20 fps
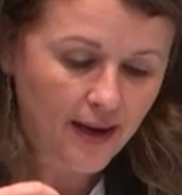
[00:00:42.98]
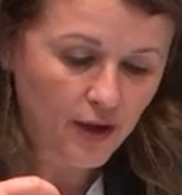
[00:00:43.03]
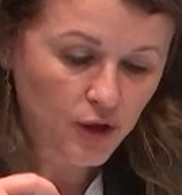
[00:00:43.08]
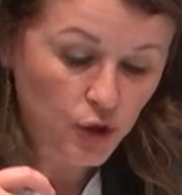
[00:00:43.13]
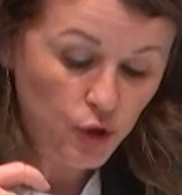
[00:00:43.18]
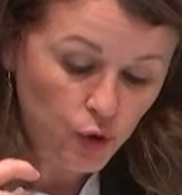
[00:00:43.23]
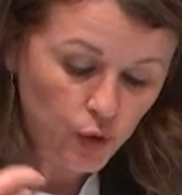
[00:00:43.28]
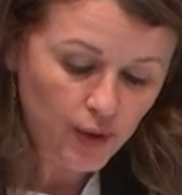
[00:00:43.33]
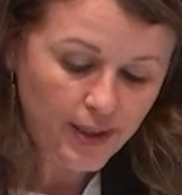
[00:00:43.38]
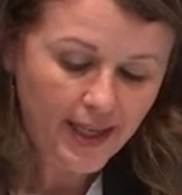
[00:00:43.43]

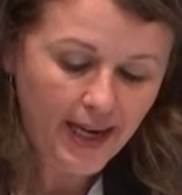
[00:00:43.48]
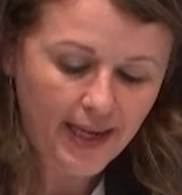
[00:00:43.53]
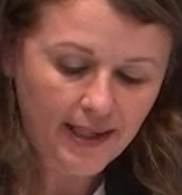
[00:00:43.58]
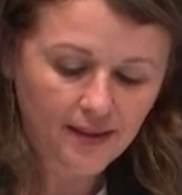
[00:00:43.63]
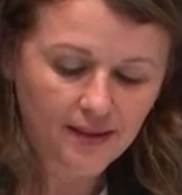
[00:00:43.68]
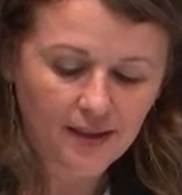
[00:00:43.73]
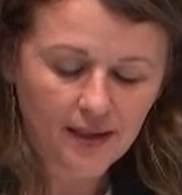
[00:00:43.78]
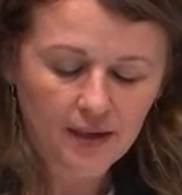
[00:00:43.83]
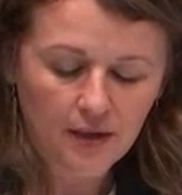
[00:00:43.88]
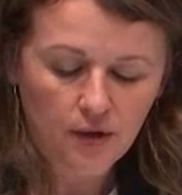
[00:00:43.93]

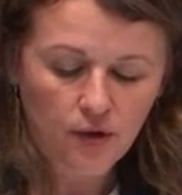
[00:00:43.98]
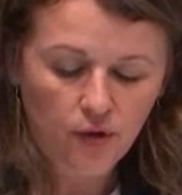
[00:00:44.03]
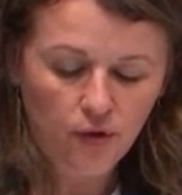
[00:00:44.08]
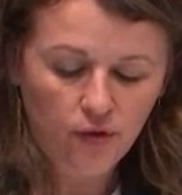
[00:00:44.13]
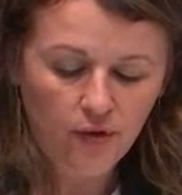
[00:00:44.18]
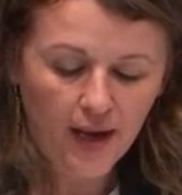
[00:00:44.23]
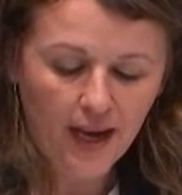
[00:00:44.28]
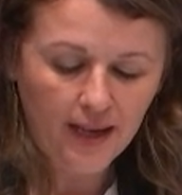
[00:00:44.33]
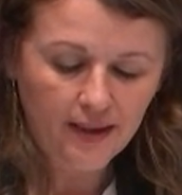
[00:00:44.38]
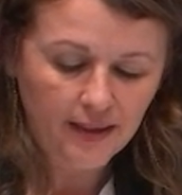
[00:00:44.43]
create
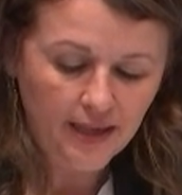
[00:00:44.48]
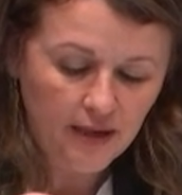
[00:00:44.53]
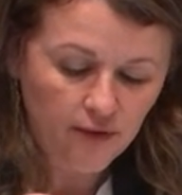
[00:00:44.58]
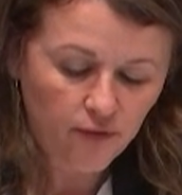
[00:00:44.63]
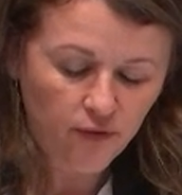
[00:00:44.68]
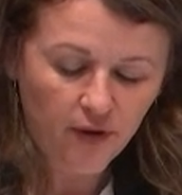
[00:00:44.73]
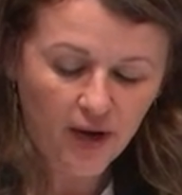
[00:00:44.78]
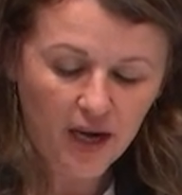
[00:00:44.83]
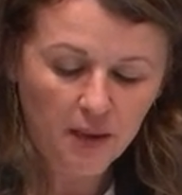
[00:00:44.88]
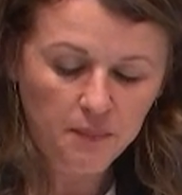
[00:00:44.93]
that
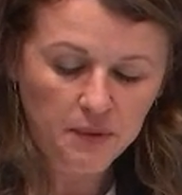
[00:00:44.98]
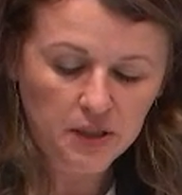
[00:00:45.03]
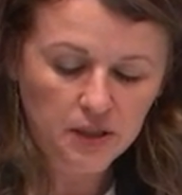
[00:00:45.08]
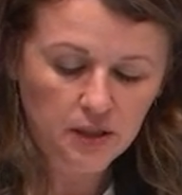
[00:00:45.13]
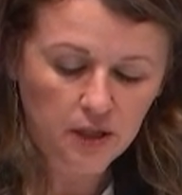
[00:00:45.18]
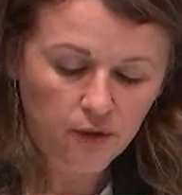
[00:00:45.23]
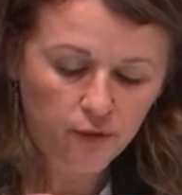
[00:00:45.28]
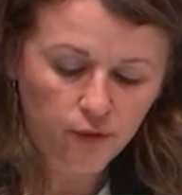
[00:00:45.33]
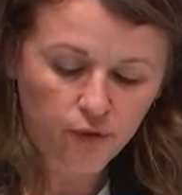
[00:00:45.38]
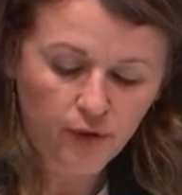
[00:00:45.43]
environment
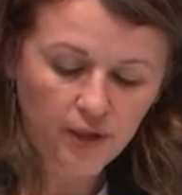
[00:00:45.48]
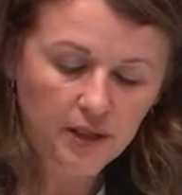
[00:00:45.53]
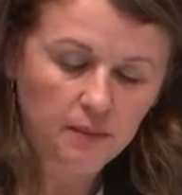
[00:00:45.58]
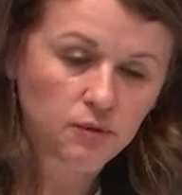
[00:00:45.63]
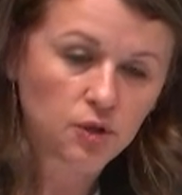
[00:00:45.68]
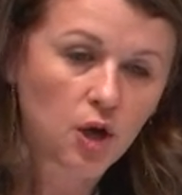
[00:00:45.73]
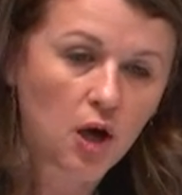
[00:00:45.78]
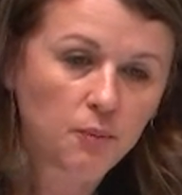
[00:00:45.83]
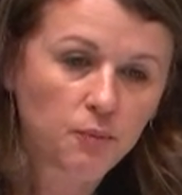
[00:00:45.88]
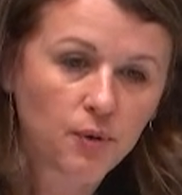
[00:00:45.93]
of freedom
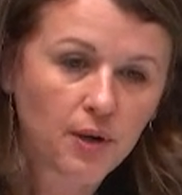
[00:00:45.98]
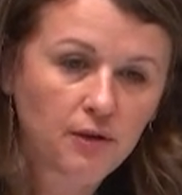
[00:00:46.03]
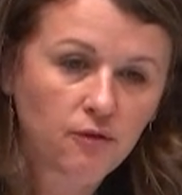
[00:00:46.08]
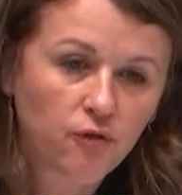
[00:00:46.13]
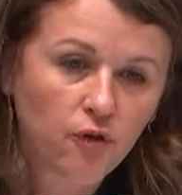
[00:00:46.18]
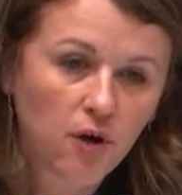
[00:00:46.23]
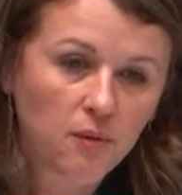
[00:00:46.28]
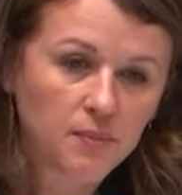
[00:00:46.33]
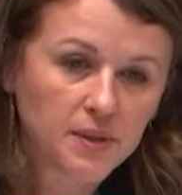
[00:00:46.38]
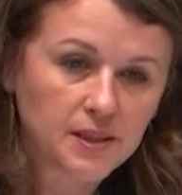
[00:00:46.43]
to operate
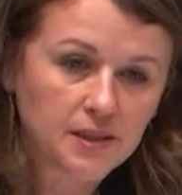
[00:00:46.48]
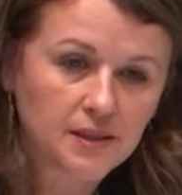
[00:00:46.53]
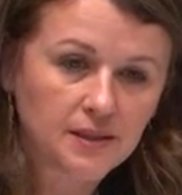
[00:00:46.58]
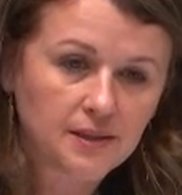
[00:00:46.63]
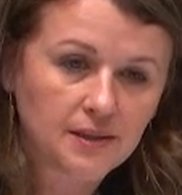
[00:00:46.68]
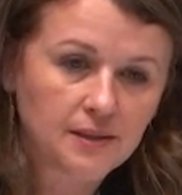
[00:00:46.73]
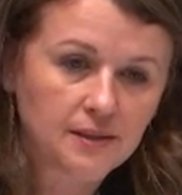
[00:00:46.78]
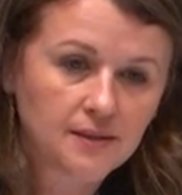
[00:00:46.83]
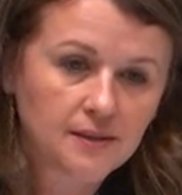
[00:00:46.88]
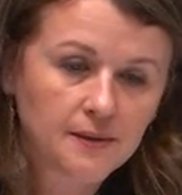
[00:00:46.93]
for our
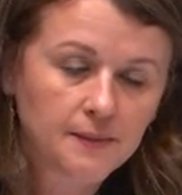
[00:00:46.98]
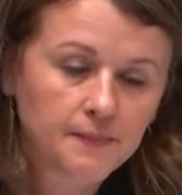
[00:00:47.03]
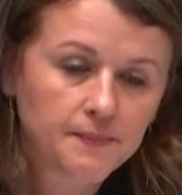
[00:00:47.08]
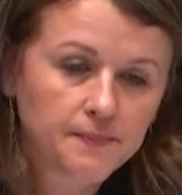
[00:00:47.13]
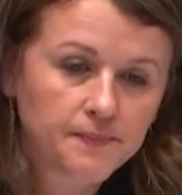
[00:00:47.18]
businesses?